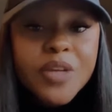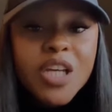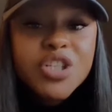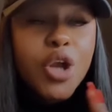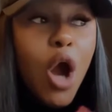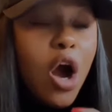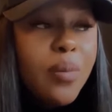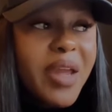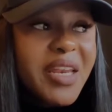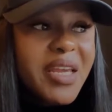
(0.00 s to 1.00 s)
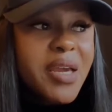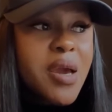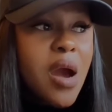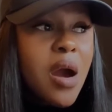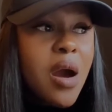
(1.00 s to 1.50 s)
Do you know how
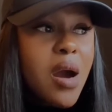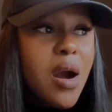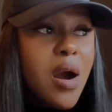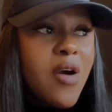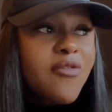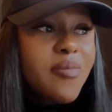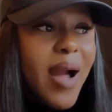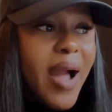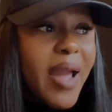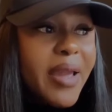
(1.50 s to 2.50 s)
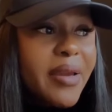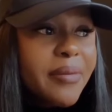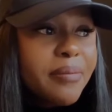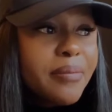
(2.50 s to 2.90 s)
many of my